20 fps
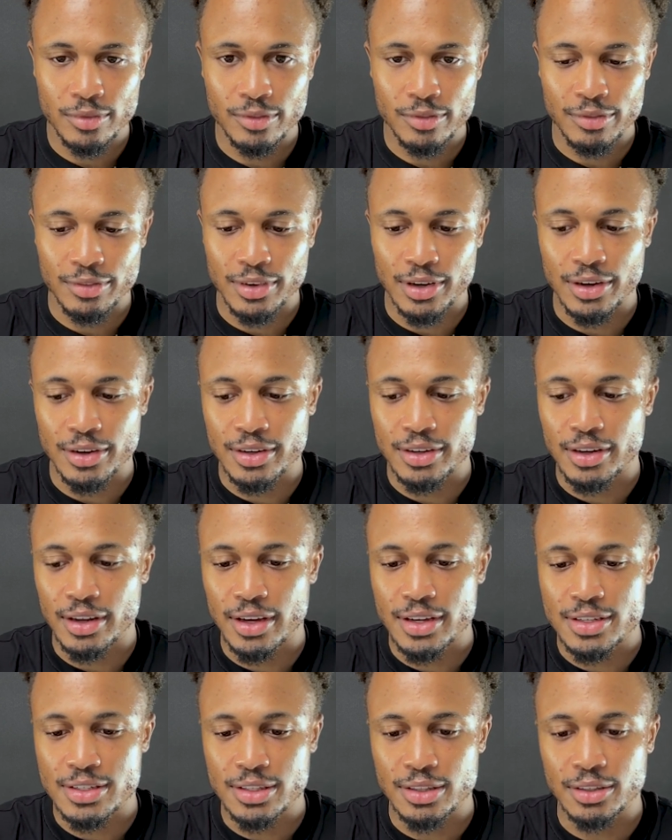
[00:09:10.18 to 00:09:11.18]
Very
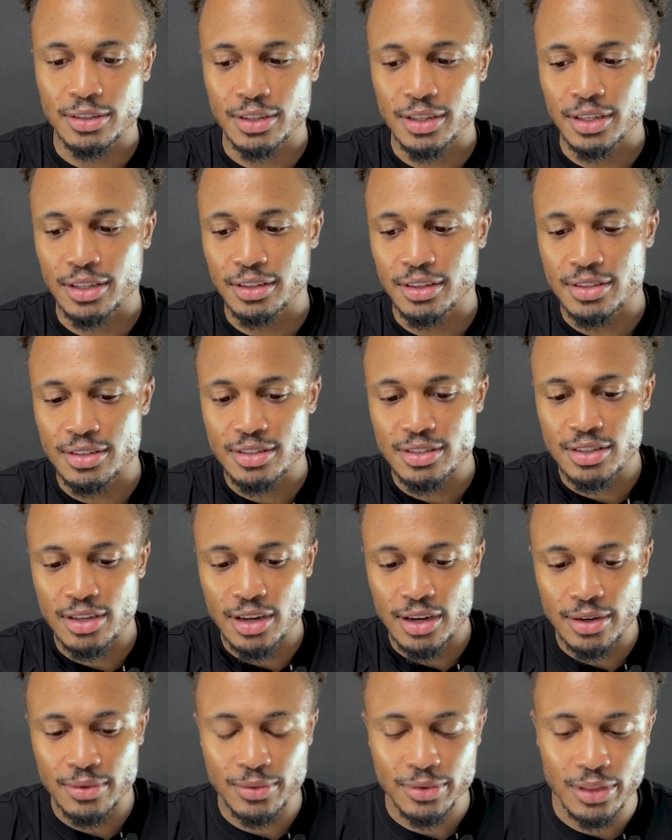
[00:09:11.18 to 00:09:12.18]
nice looking
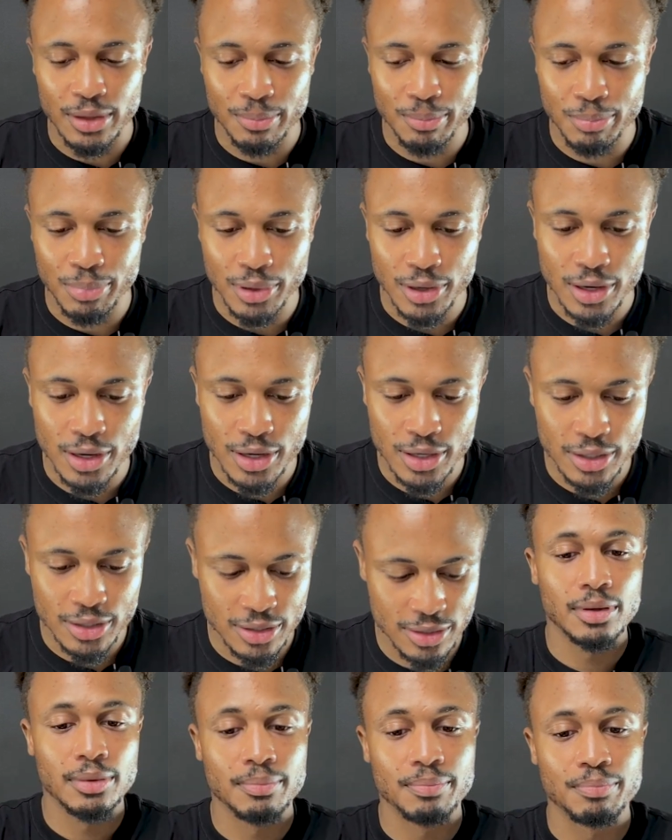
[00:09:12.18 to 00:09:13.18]
design with the
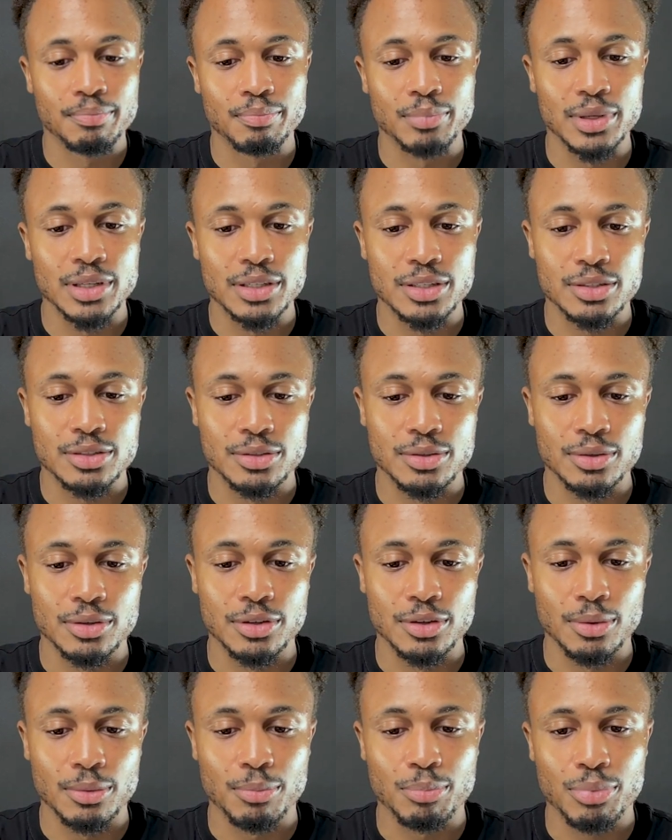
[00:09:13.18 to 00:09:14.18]
box. Beats
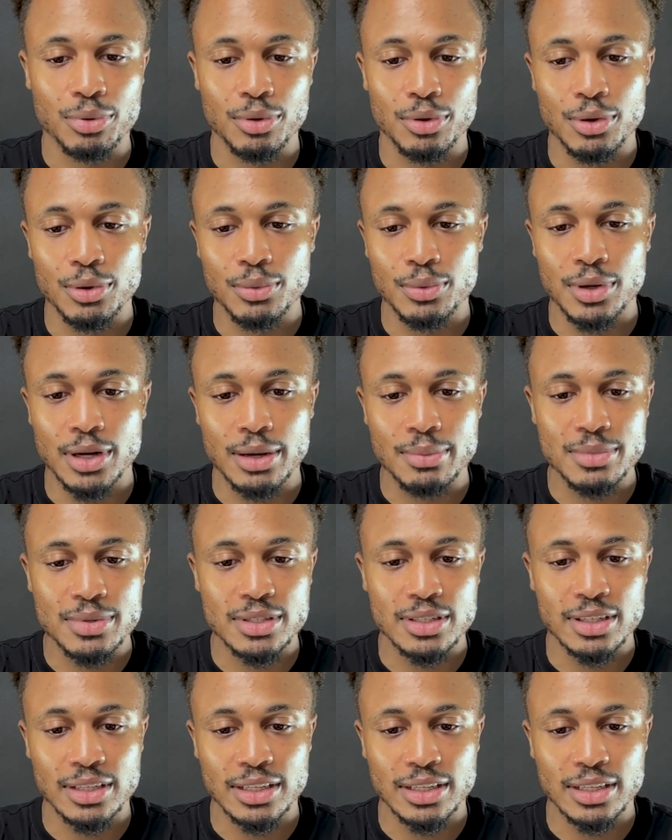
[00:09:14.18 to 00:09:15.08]
Studio Pro comes in a